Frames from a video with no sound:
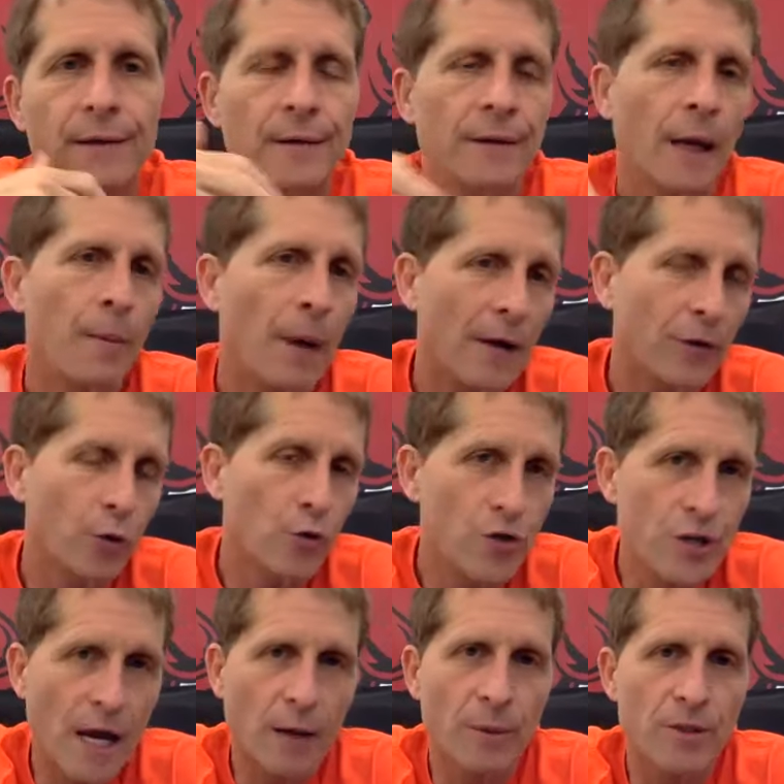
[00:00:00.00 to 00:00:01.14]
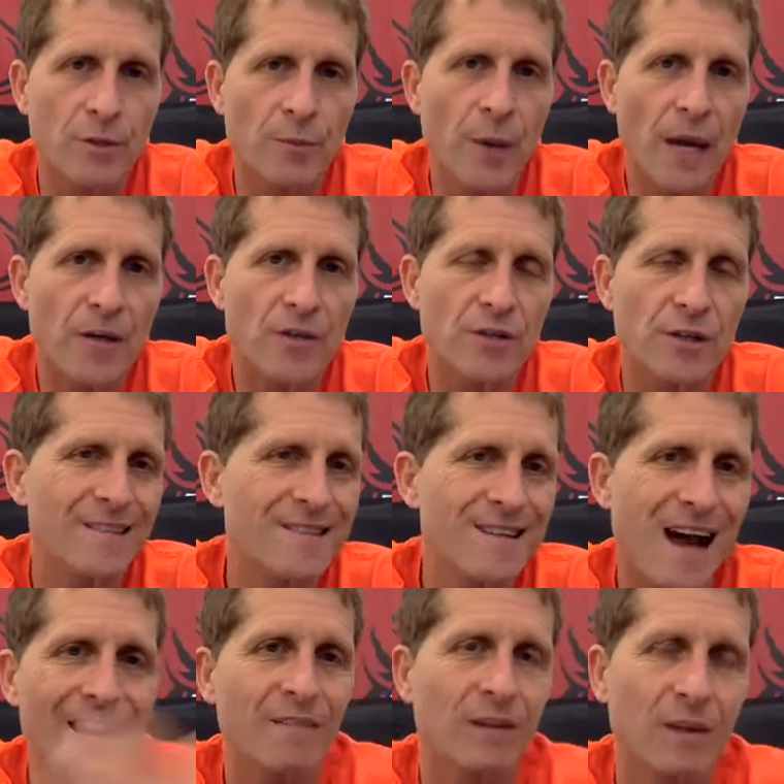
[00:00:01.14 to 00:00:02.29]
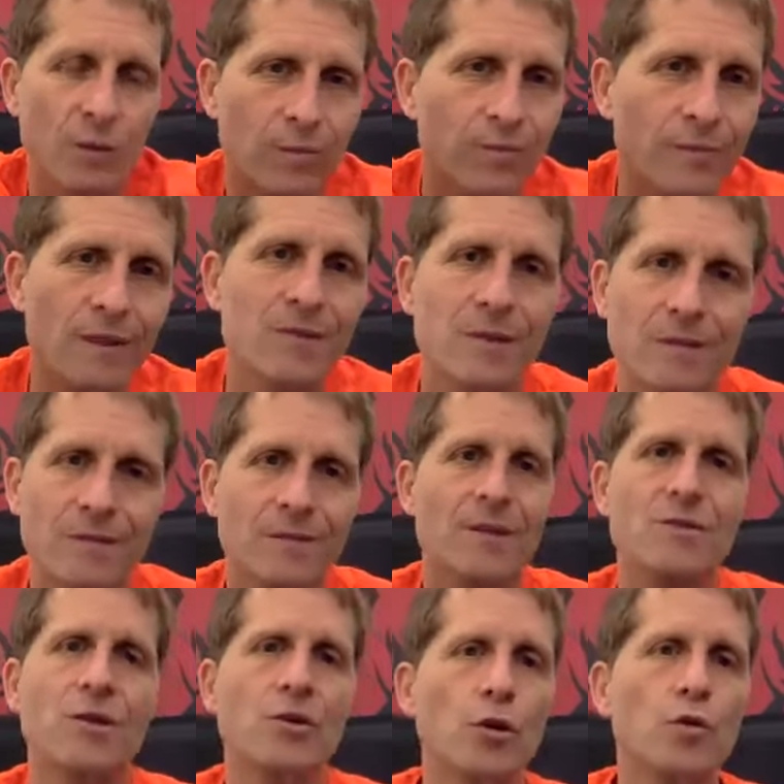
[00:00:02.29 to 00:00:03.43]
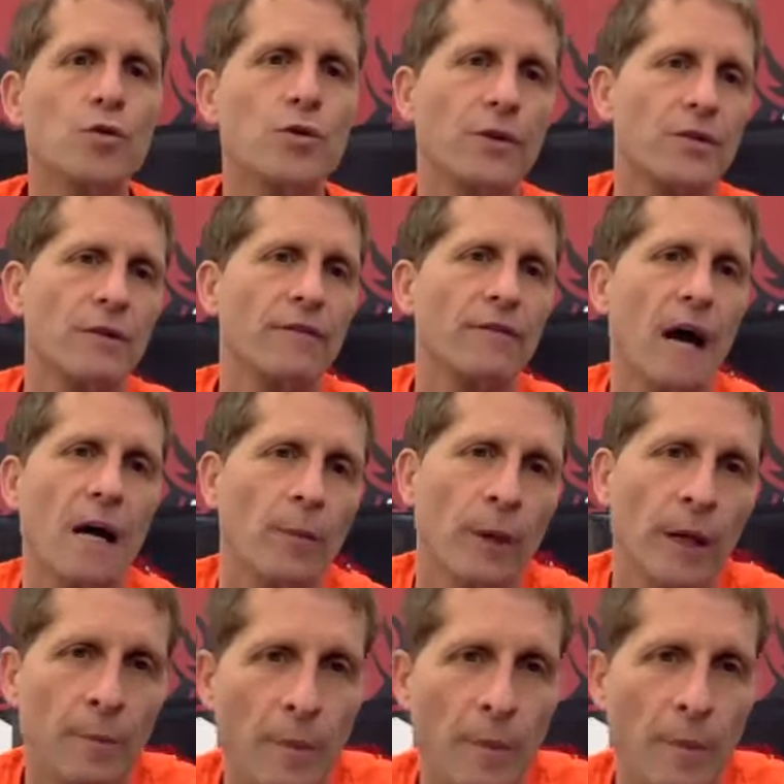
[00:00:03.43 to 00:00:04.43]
They might do segments of base. It's not even it's a useless environment,